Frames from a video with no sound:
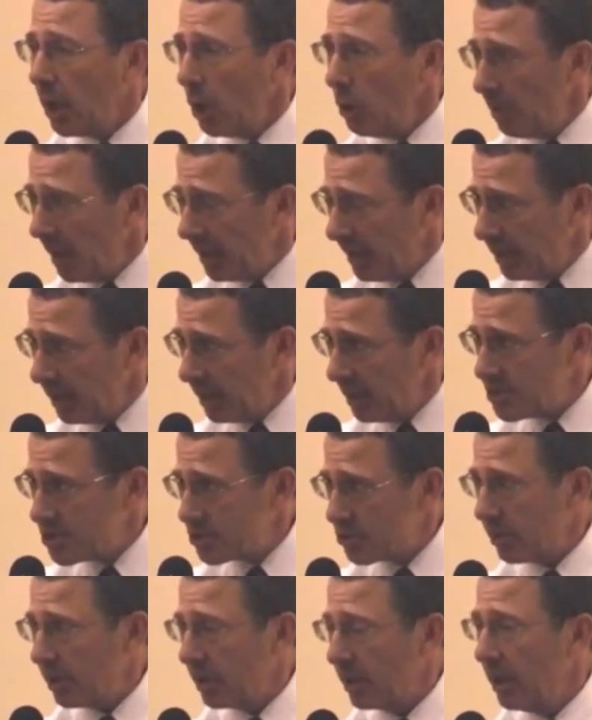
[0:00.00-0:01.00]
Go back in
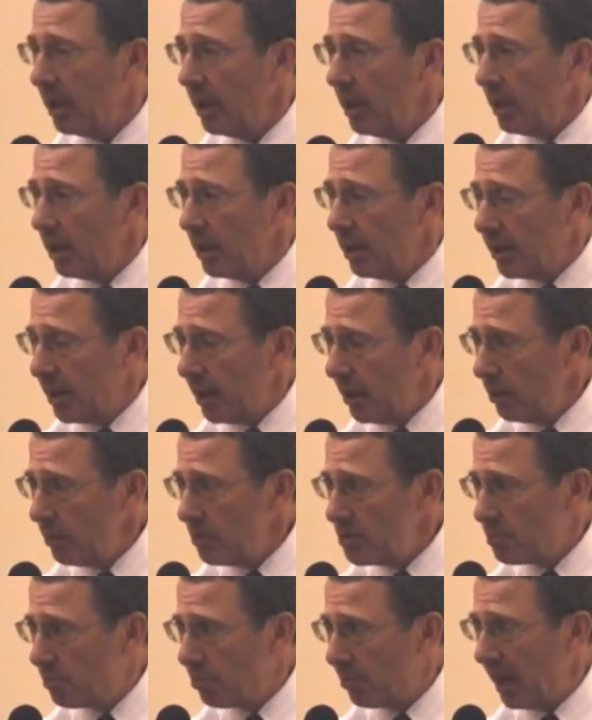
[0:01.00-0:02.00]
history.
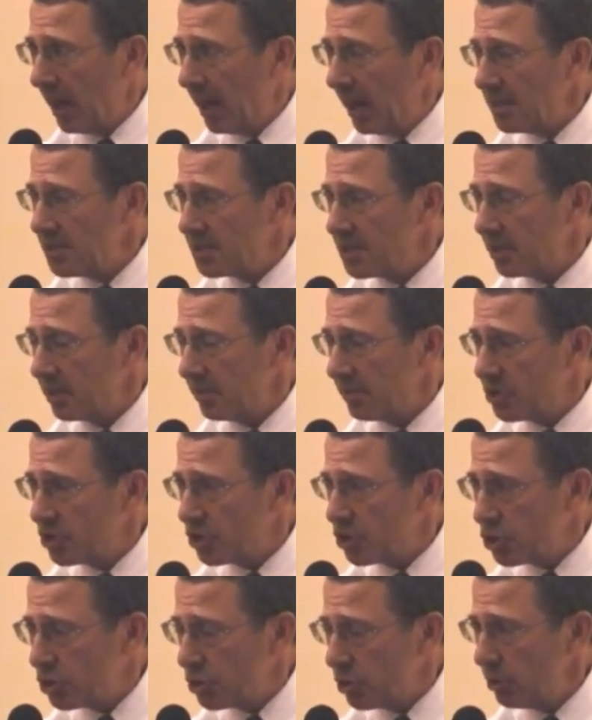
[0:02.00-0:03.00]
Those brands that have
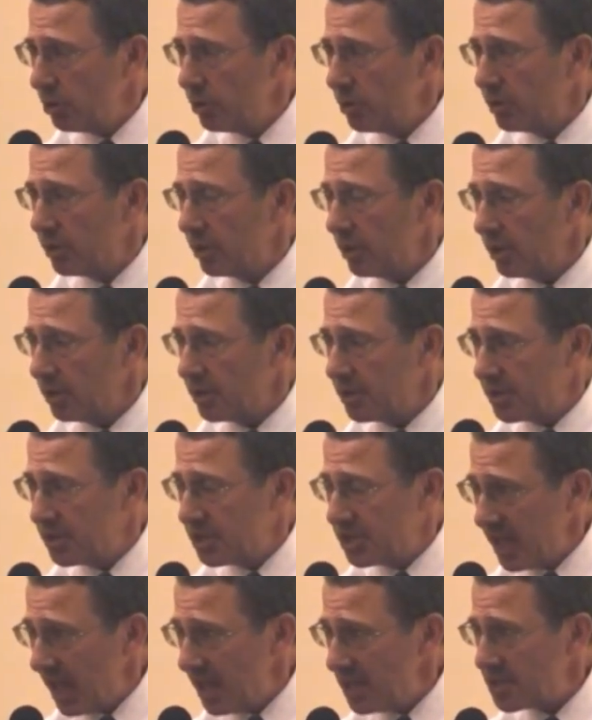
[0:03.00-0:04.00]
stood the
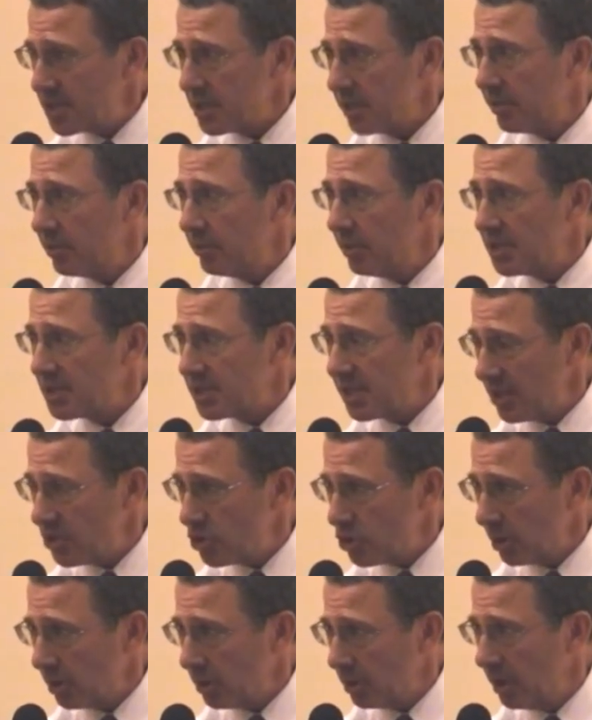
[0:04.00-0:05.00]
test of a
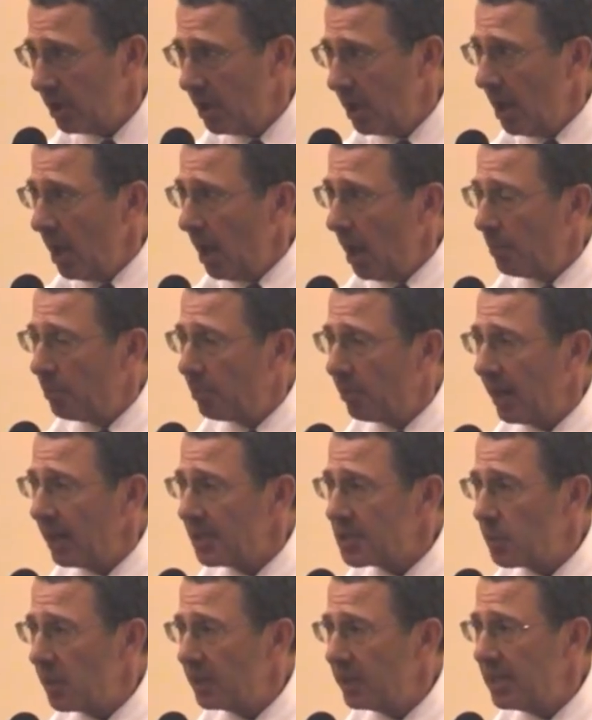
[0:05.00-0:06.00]
recession are
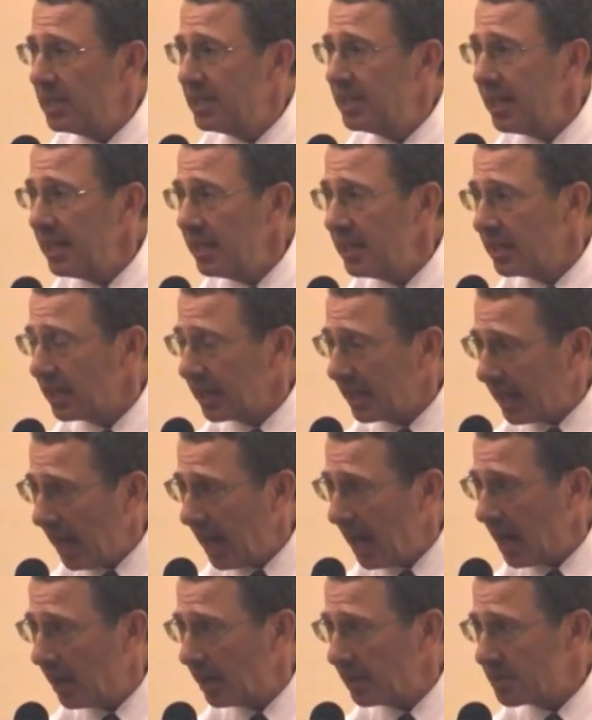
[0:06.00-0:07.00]
brands where they didn't
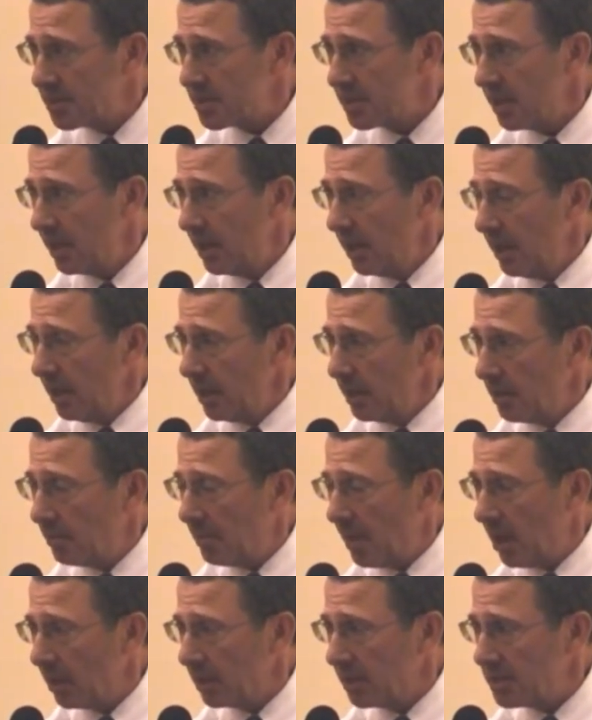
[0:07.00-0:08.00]
cut the
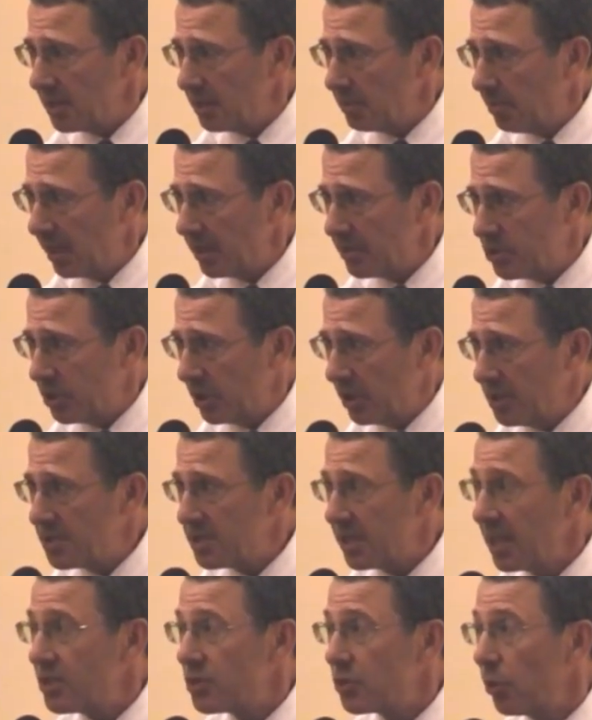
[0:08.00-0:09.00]
marketing budgets.
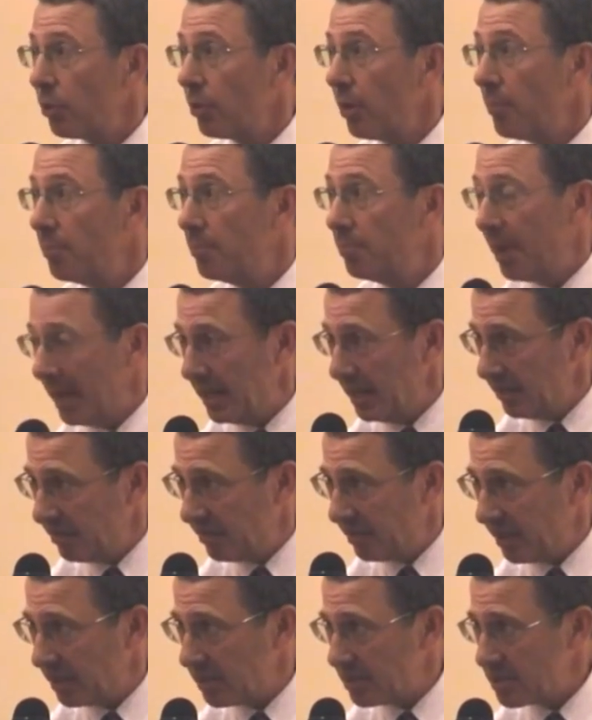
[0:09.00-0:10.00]
They saw a
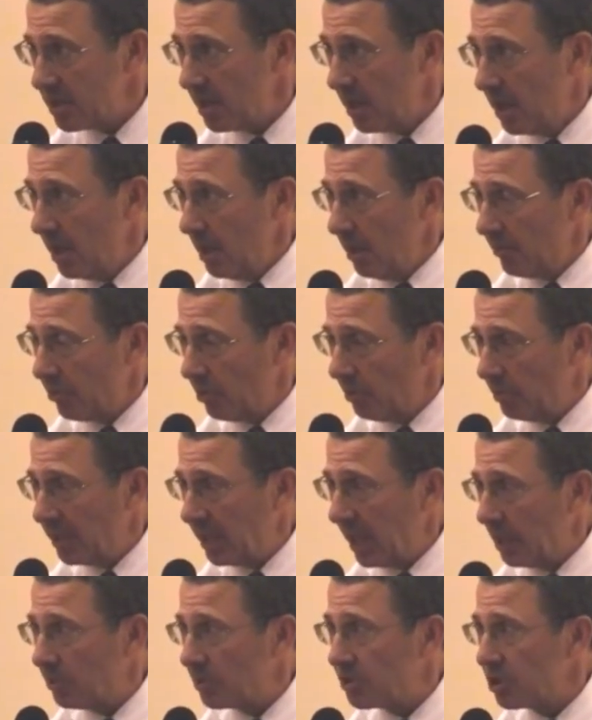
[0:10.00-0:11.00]
benefit from
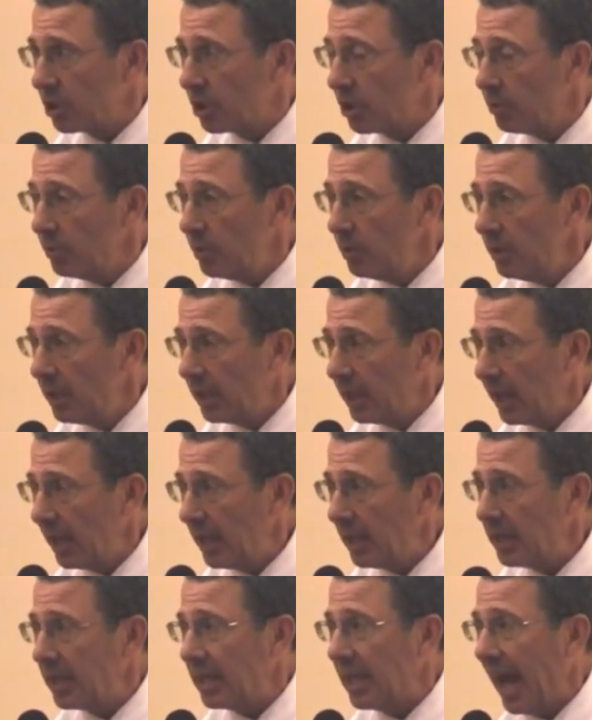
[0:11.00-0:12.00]
being able to
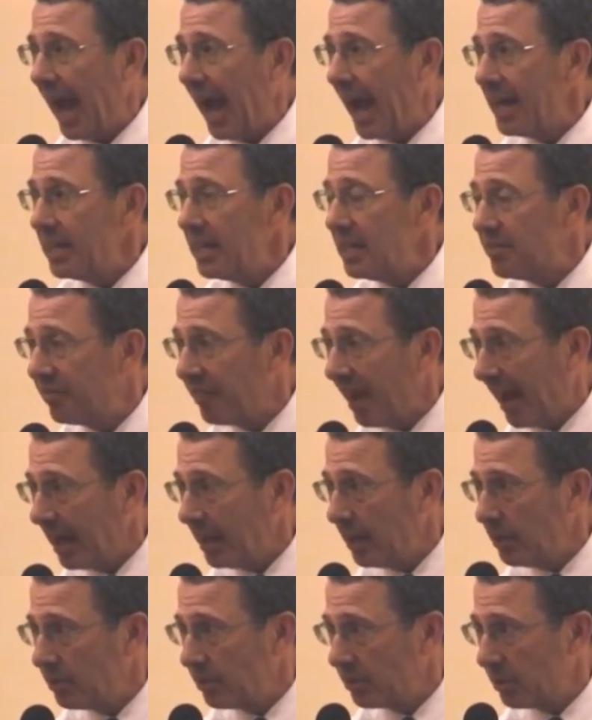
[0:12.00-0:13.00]
communicate the added
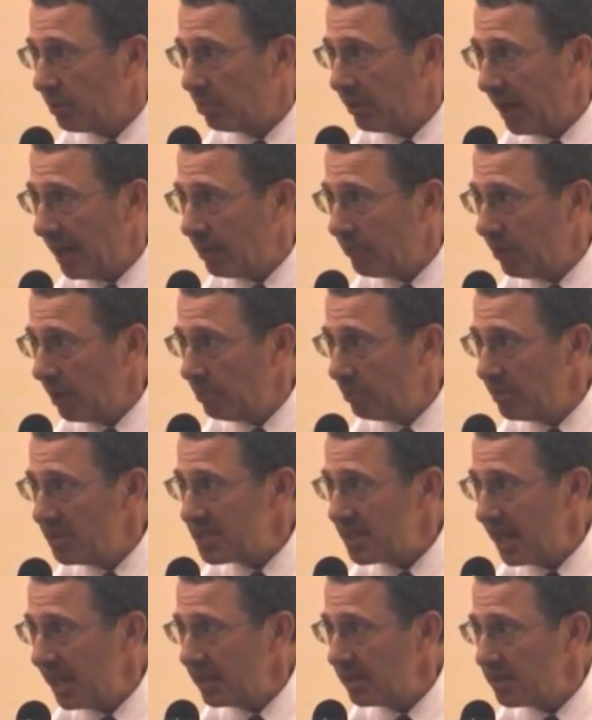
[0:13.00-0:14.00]
value that a brand
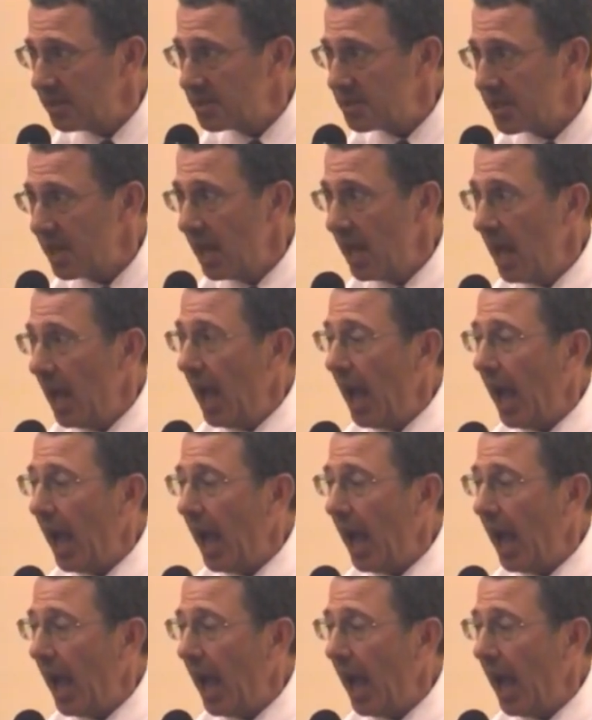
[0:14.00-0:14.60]
represents,